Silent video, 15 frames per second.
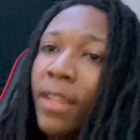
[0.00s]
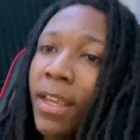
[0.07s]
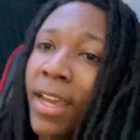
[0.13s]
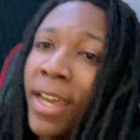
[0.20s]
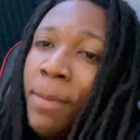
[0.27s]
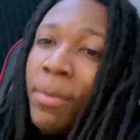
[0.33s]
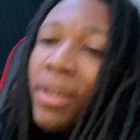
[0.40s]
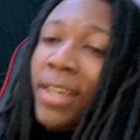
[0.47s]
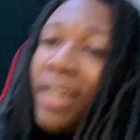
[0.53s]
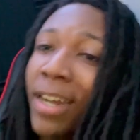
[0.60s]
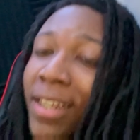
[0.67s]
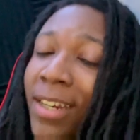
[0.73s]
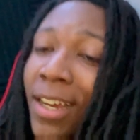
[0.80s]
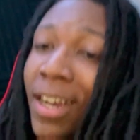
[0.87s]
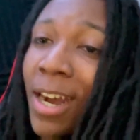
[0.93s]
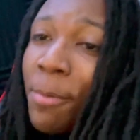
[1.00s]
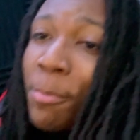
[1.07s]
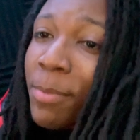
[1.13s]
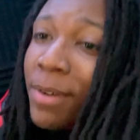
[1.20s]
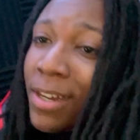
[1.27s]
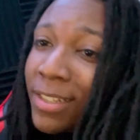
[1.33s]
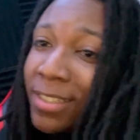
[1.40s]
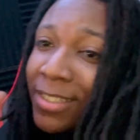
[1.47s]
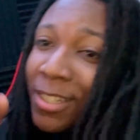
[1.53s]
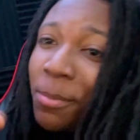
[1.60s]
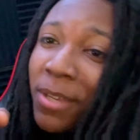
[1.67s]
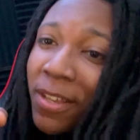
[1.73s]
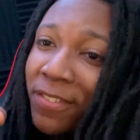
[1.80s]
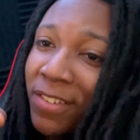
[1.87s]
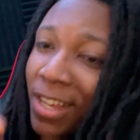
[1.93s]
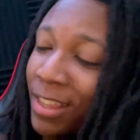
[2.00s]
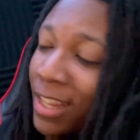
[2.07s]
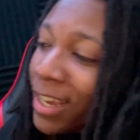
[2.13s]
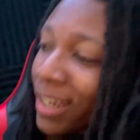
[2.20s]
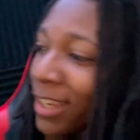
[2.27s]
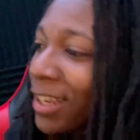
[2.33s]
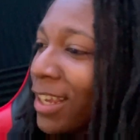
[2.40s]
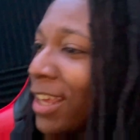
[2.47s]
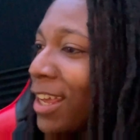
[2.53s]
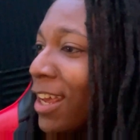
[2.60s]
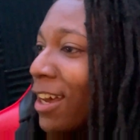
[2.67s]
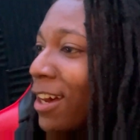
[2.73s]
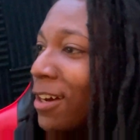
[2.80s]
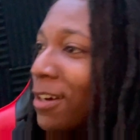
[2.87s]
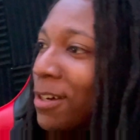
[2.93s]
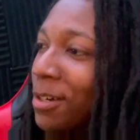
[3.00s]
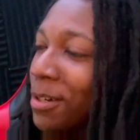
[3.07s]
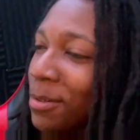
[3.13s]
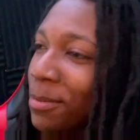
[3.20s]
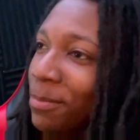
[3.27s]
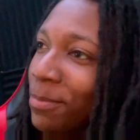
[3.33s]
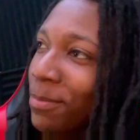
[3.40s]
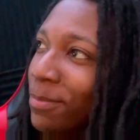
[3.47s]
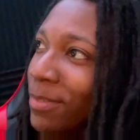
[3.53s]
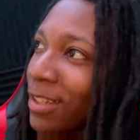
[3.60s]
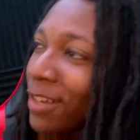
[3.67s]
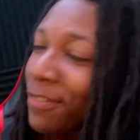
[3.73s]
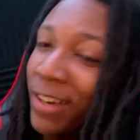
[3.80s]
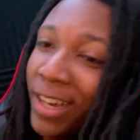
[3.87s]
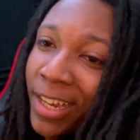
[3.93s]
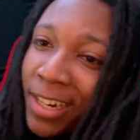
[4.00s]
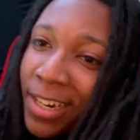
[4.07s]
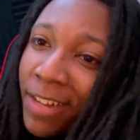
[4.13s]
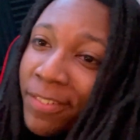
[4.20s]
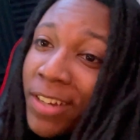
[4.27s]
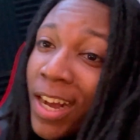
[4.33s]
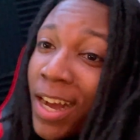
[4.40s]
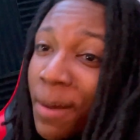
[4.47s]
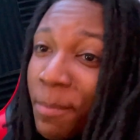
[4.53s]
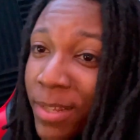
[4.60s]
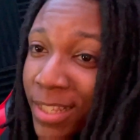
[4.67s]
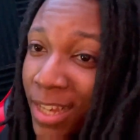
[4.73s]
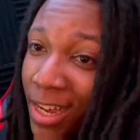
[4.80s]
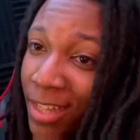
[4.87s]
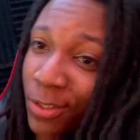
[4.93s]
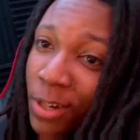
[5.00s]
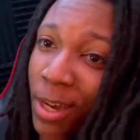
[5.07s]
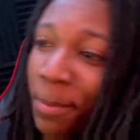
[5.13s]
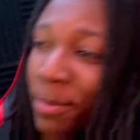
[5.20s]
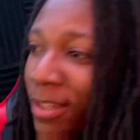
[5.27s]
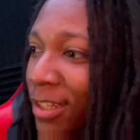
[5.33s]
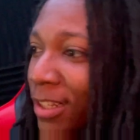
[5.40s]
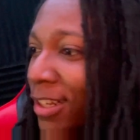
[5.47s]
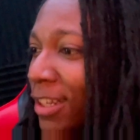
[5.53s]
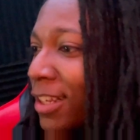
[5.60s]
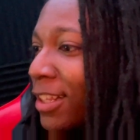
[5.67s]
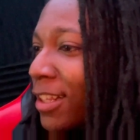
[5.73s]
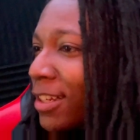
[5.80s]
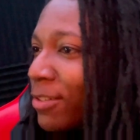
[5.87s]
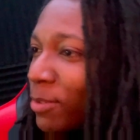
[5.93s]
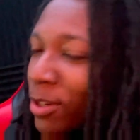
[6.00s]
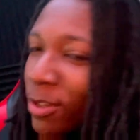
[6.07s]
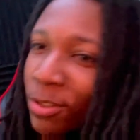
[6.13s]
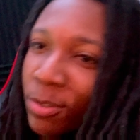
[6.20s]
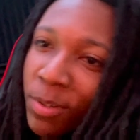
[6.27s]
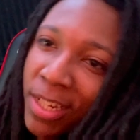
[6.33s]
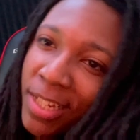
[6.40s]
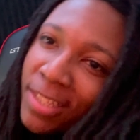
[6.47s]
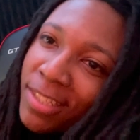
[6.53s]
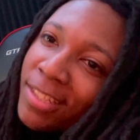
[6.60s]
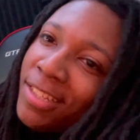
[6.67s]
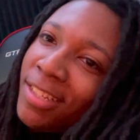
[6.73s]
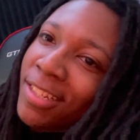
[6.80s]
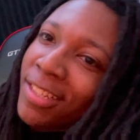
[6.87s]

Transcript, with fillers: Hey man, y'all get in the comment box, tell me if y'all like it. If I get enough comments, I'll drop it. We're gonna do this.